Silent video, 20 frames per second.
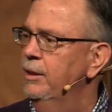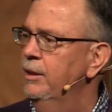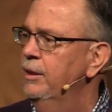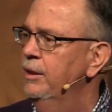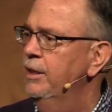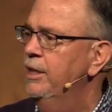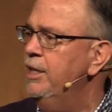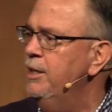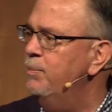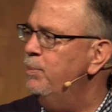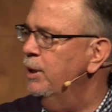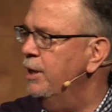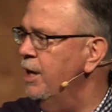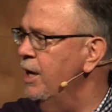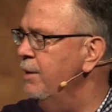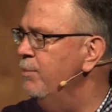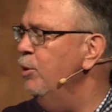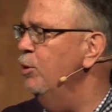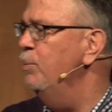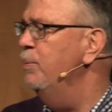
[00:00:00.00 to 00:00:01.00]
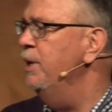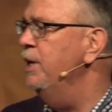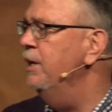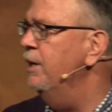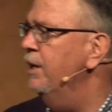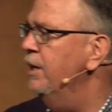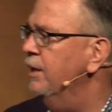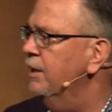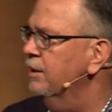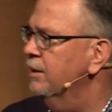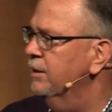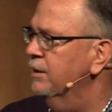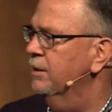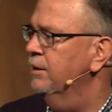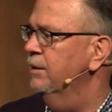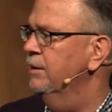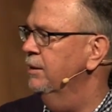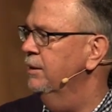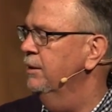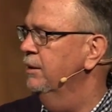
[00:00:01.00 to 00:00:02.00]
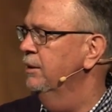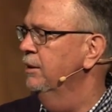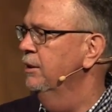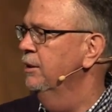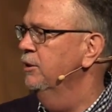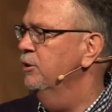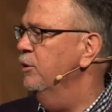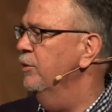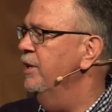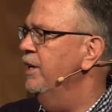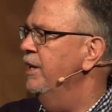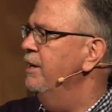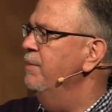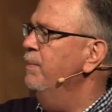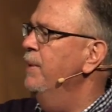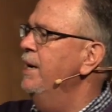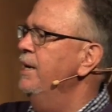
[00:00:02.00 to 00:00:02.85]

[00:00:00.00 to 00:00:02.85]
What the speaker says: He became obedient so that in my